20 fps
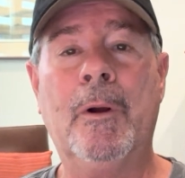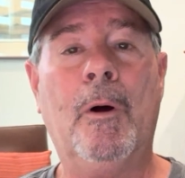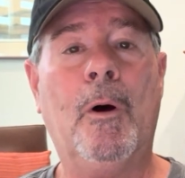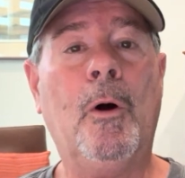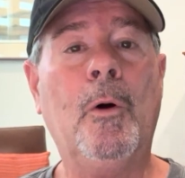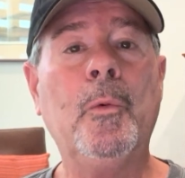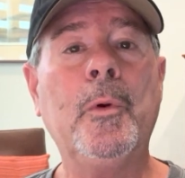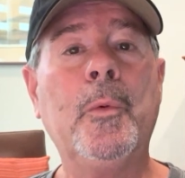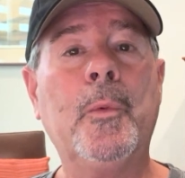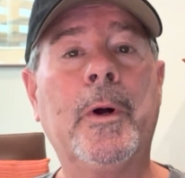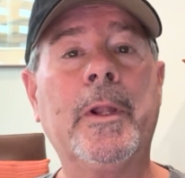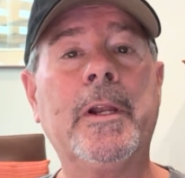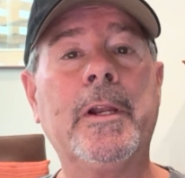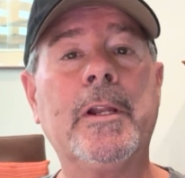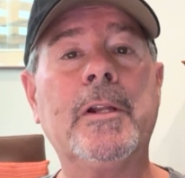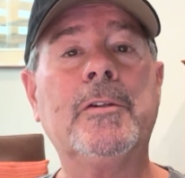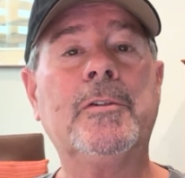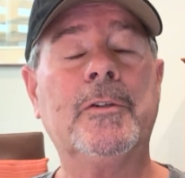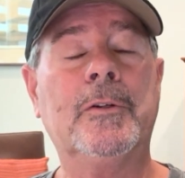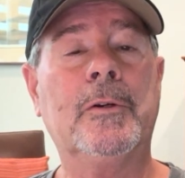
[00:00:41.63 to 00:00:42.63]
All we wanted
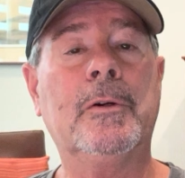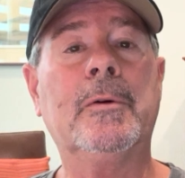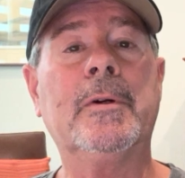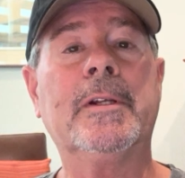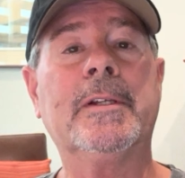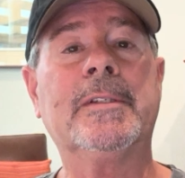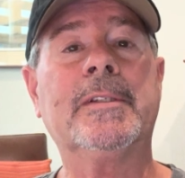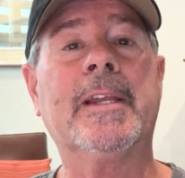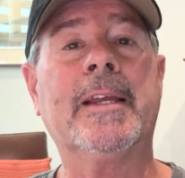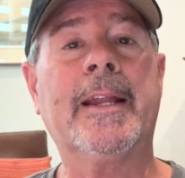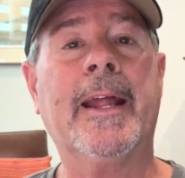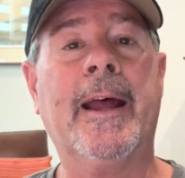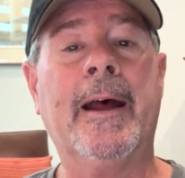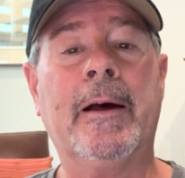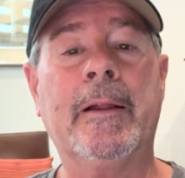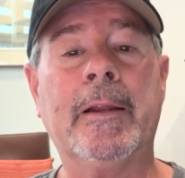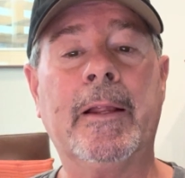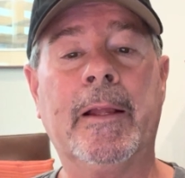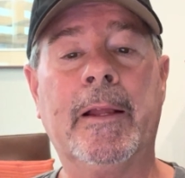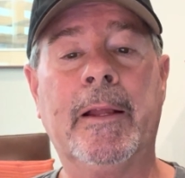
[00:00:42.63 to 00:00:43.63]
to do is get
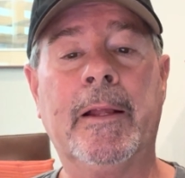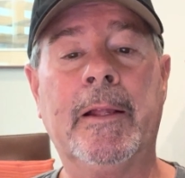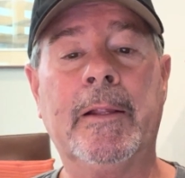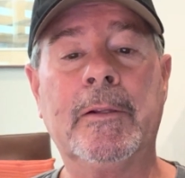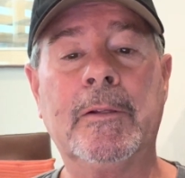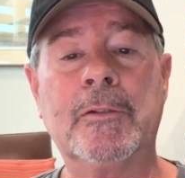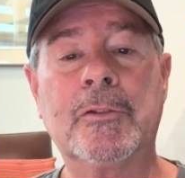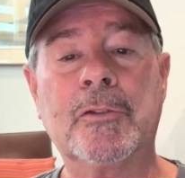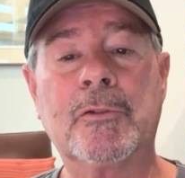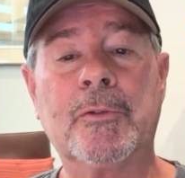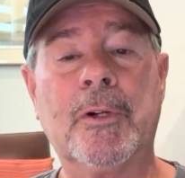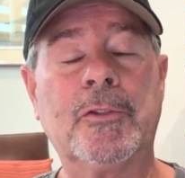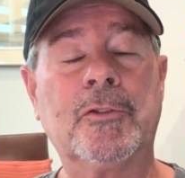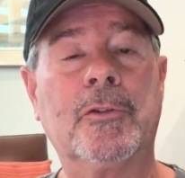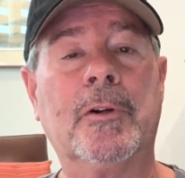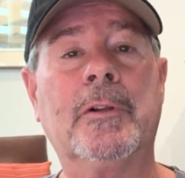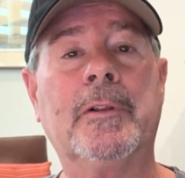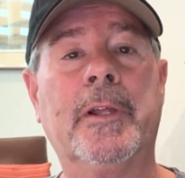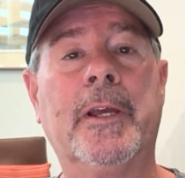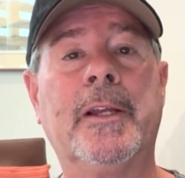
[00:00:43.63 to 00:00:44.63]
out and stretch
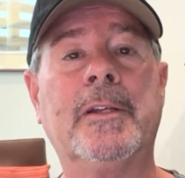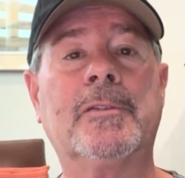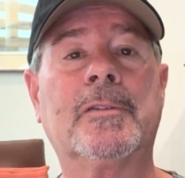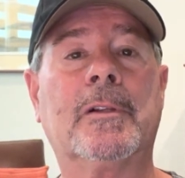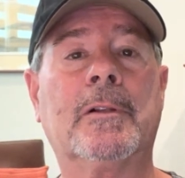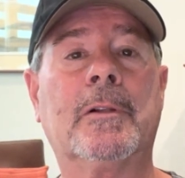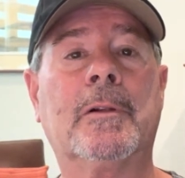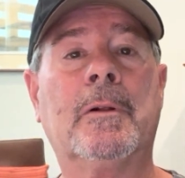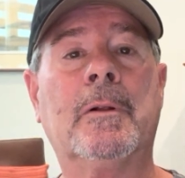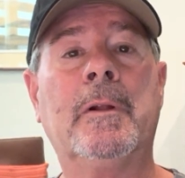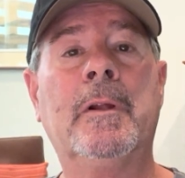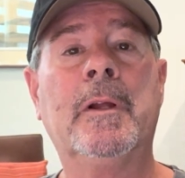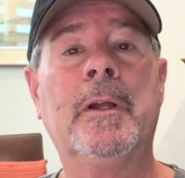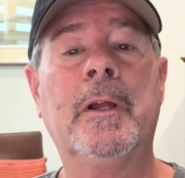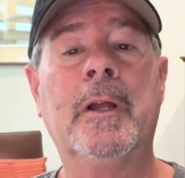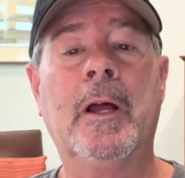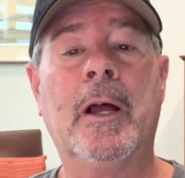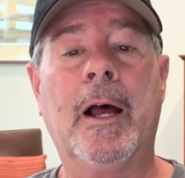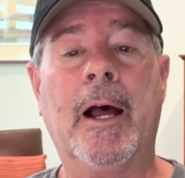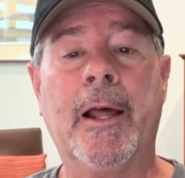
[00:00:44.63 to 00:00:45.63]
our legs a little.
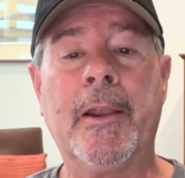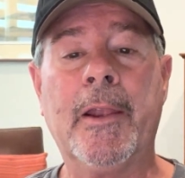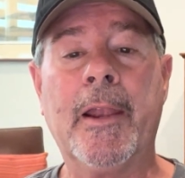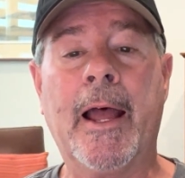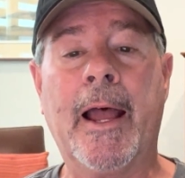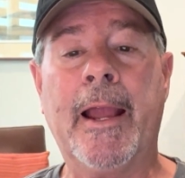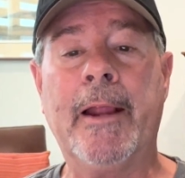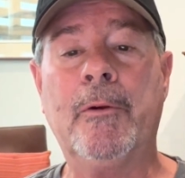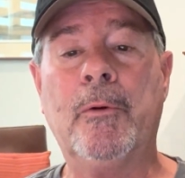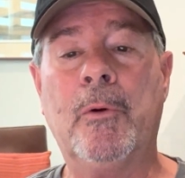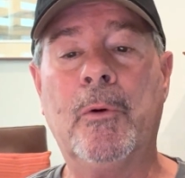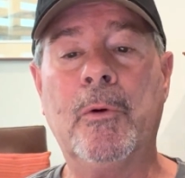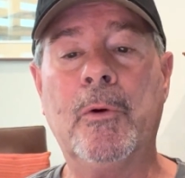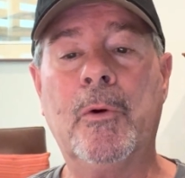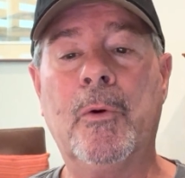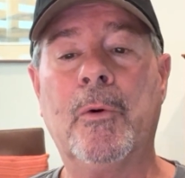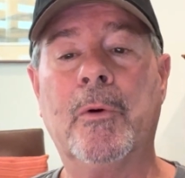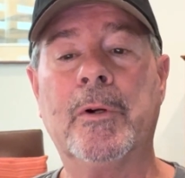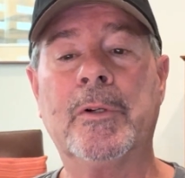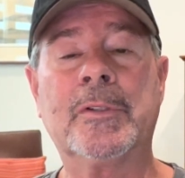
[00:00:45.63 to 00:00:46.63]
A 9-hole
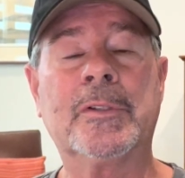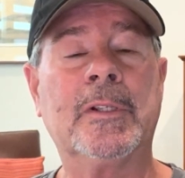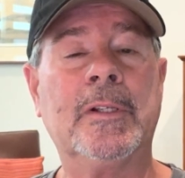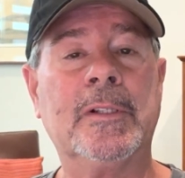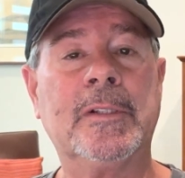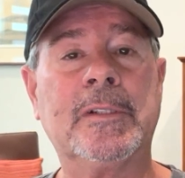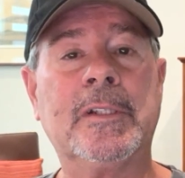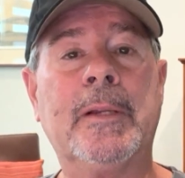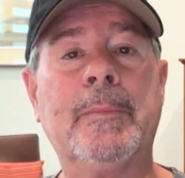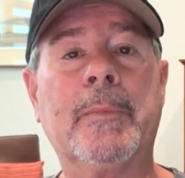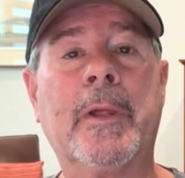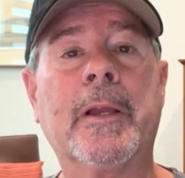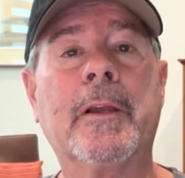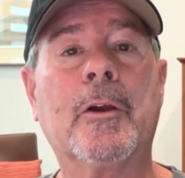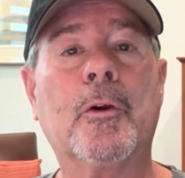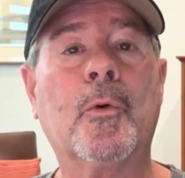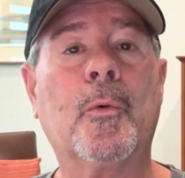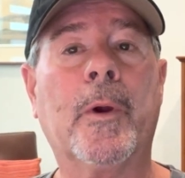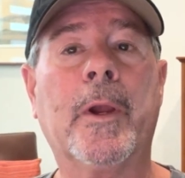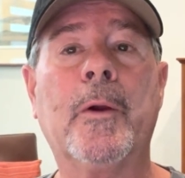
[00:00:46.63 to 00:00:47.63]
course seemed like
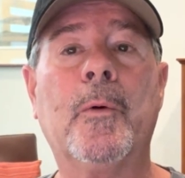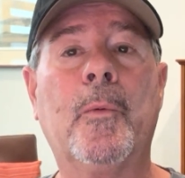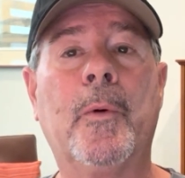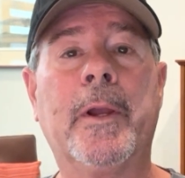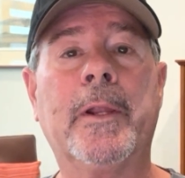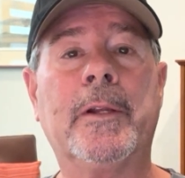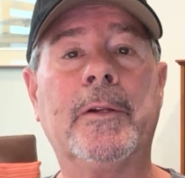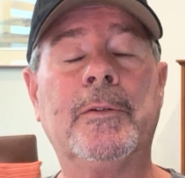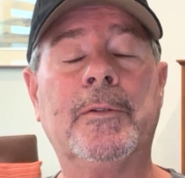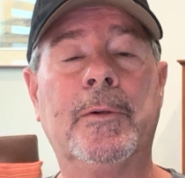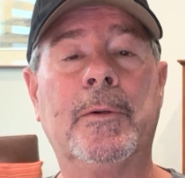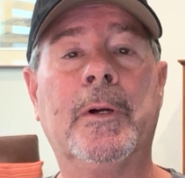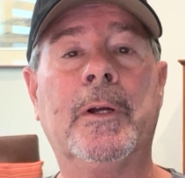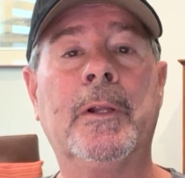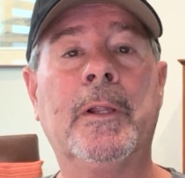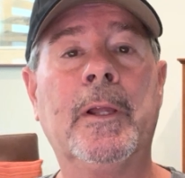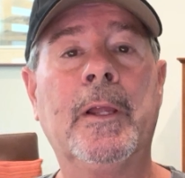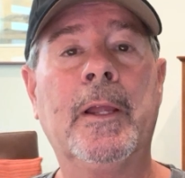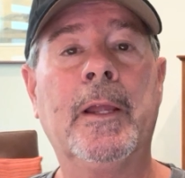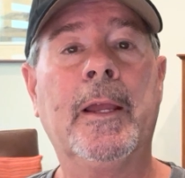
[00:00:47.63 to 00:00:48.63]
a great way to do
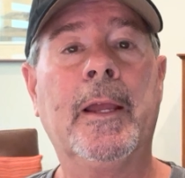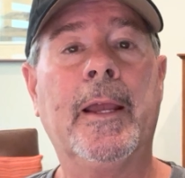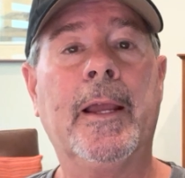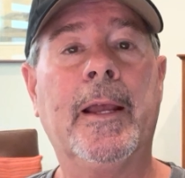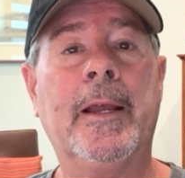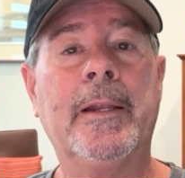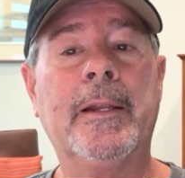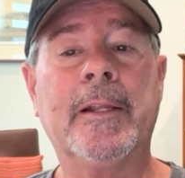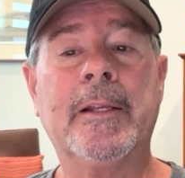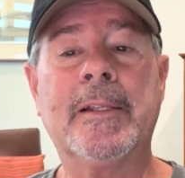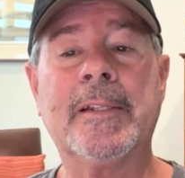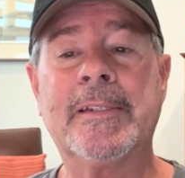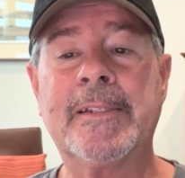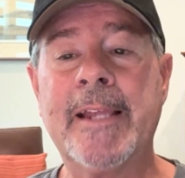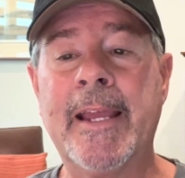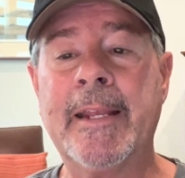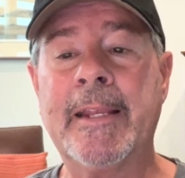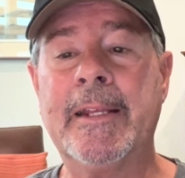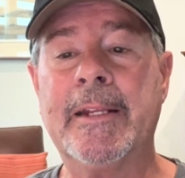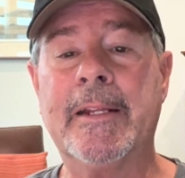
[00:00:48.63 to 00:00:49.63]
it. An
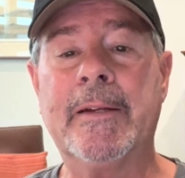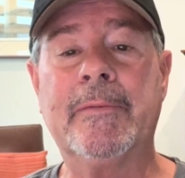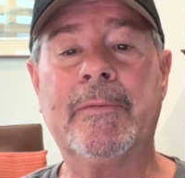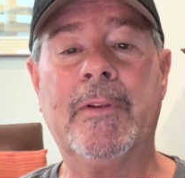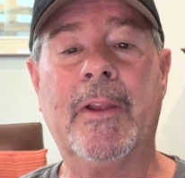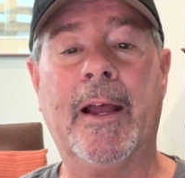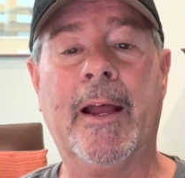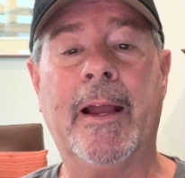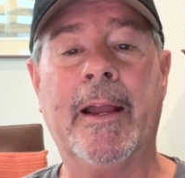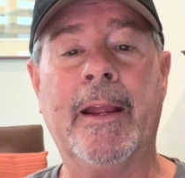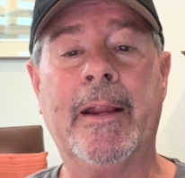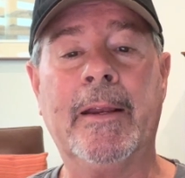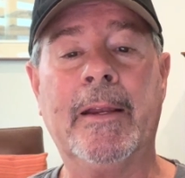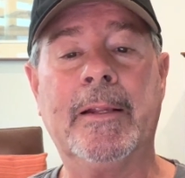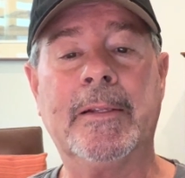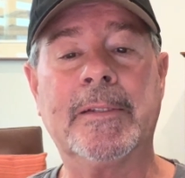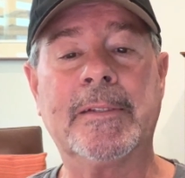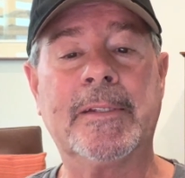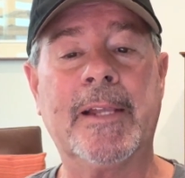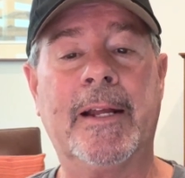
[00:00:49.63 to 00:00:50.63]
executive 9
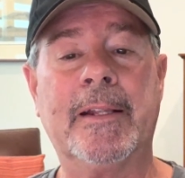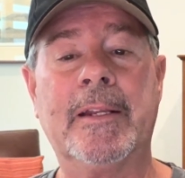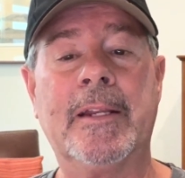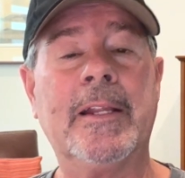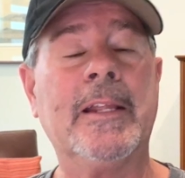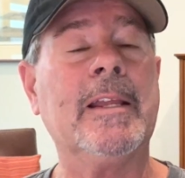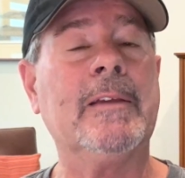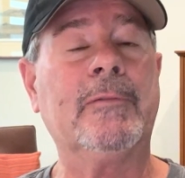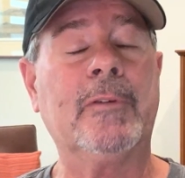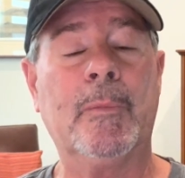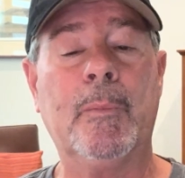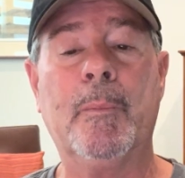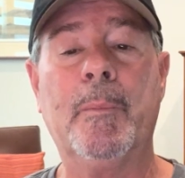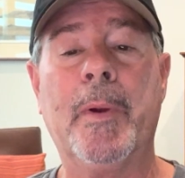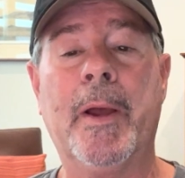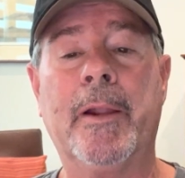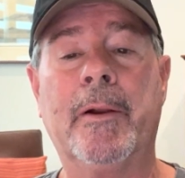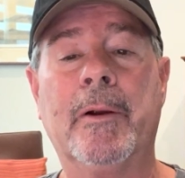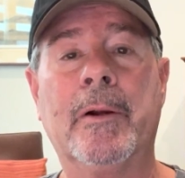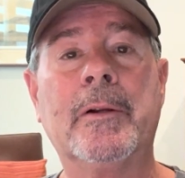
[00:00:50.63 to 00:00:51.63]
sounded even
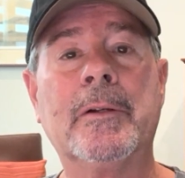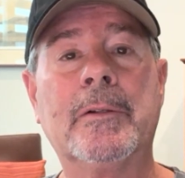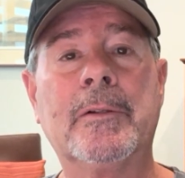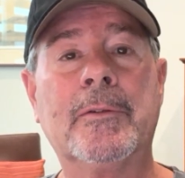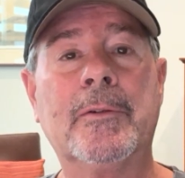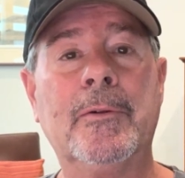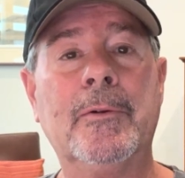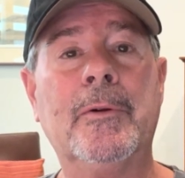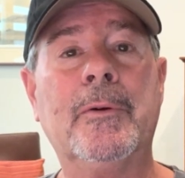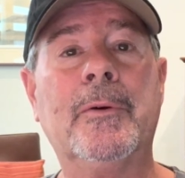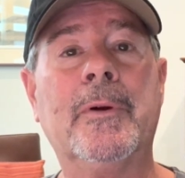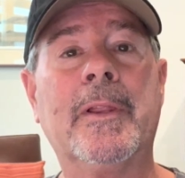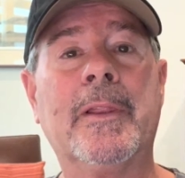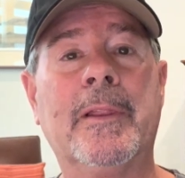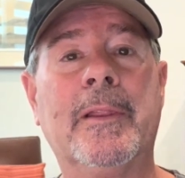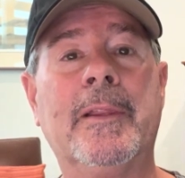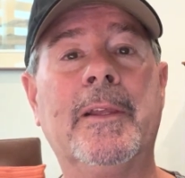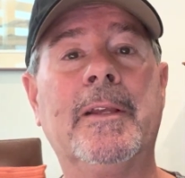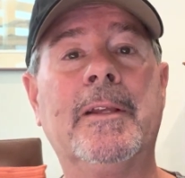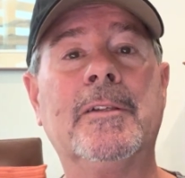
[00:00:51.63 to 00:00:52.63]
better to
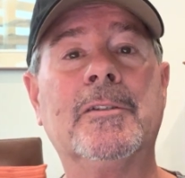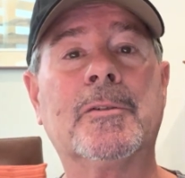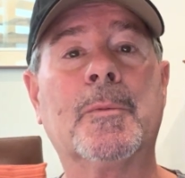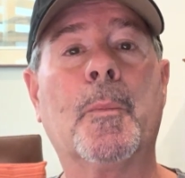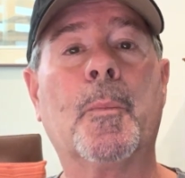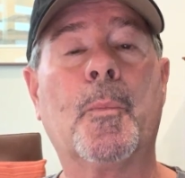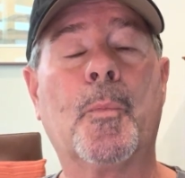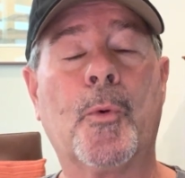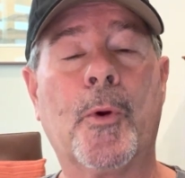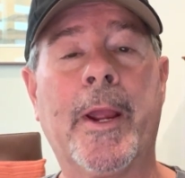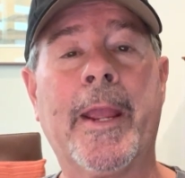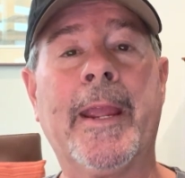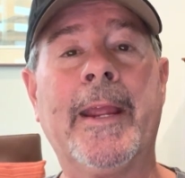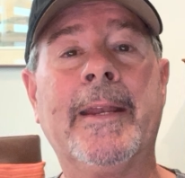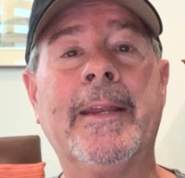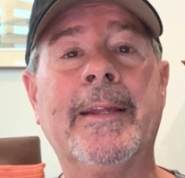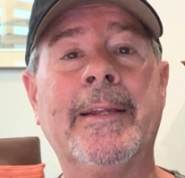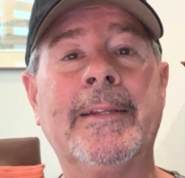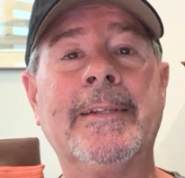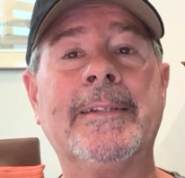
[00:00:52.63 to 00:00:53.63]
these
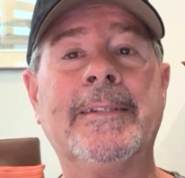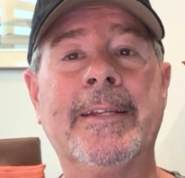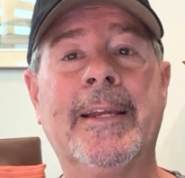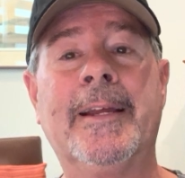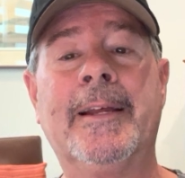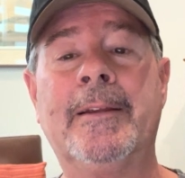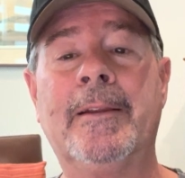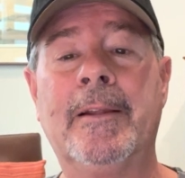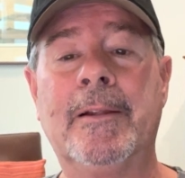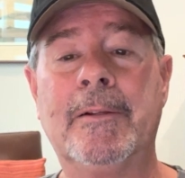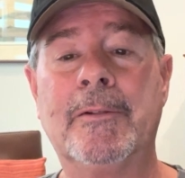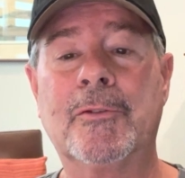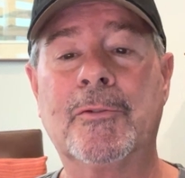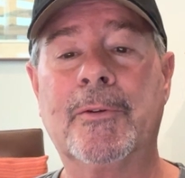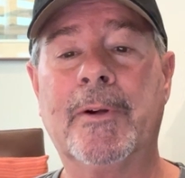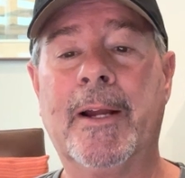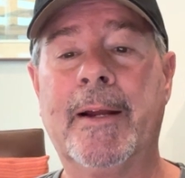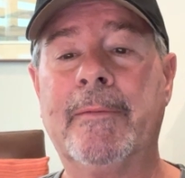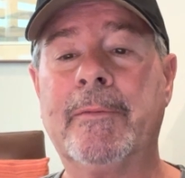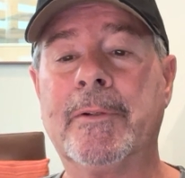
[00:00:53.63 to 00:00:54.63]
brain-dead
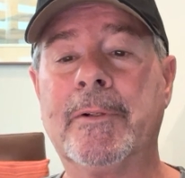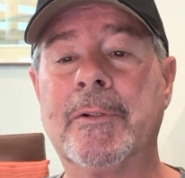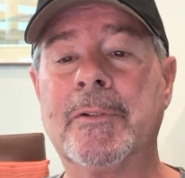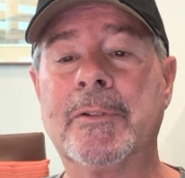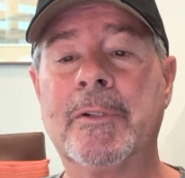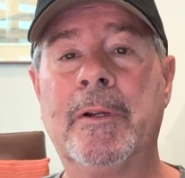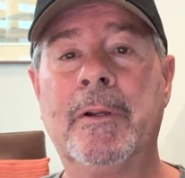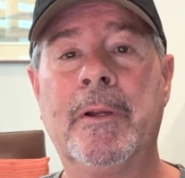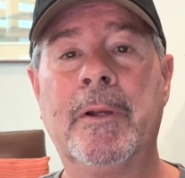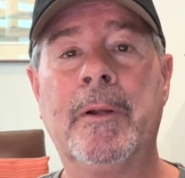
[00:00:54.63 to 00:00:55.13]
travelers.